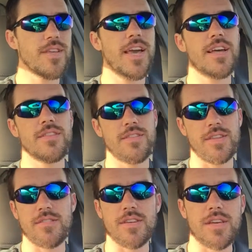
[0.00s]
and
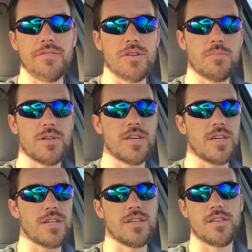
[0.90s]
this
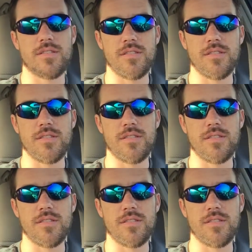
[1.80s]
inevitably does